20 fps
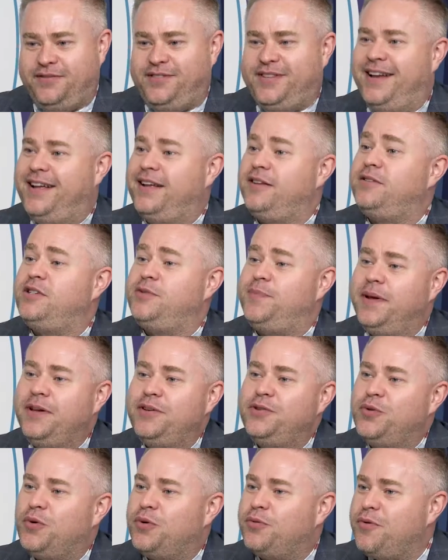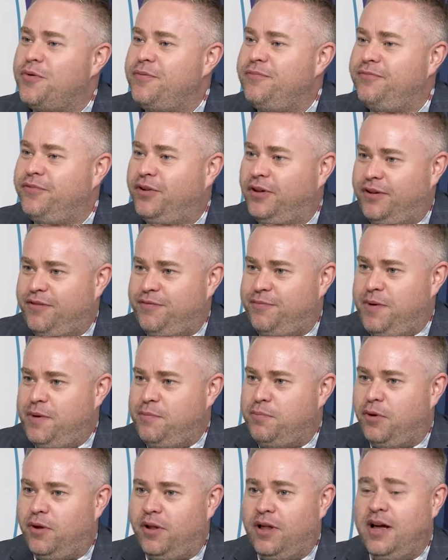today, speaking to a room full of
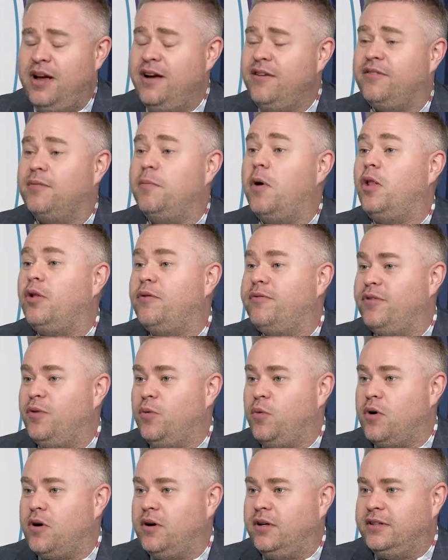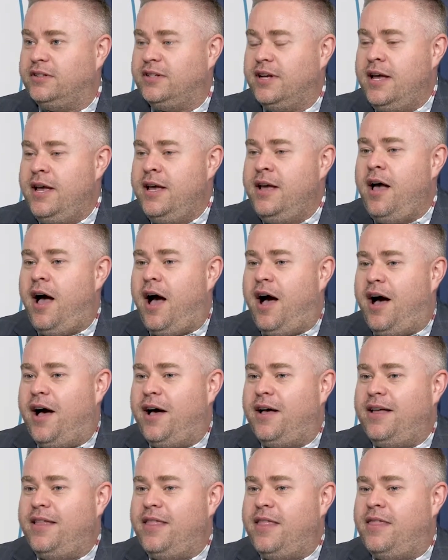people from all over the world,
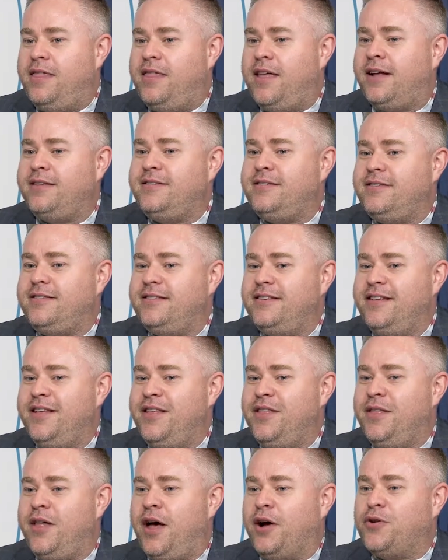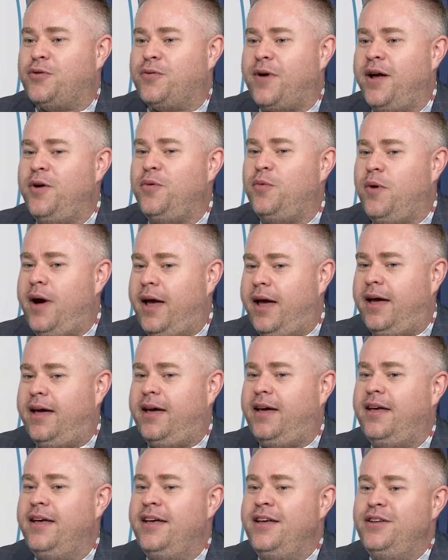that's a great
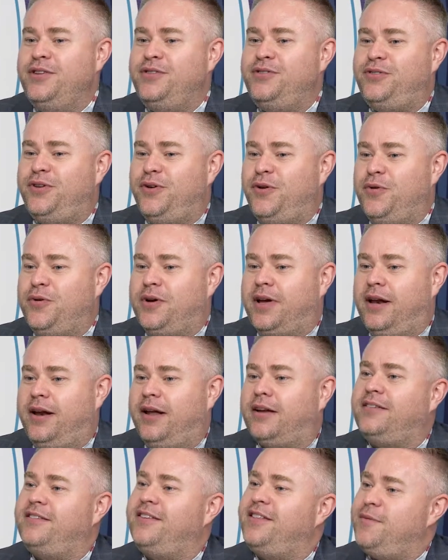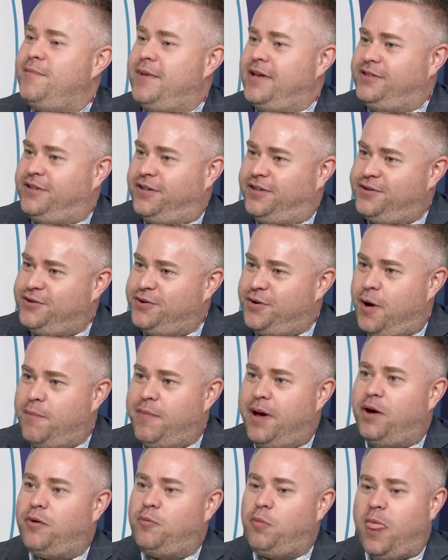way to connect to the message
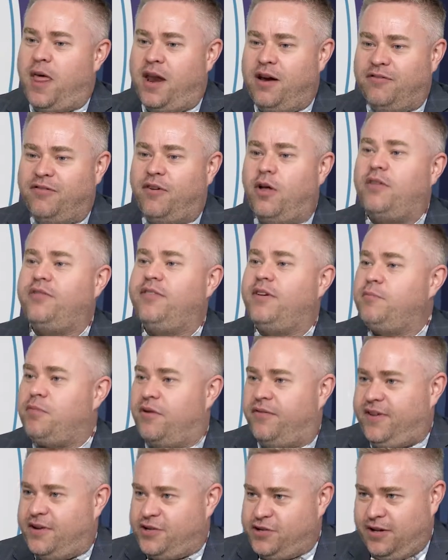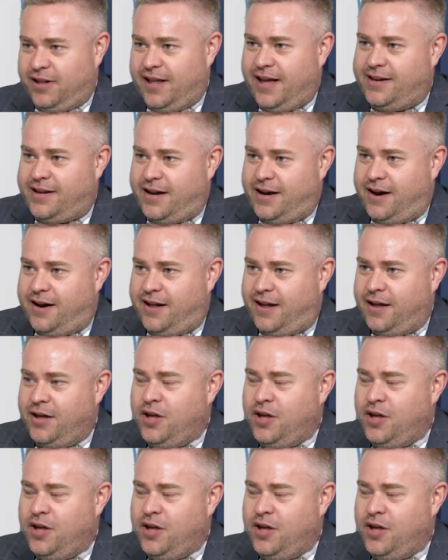about an evolving professional identity.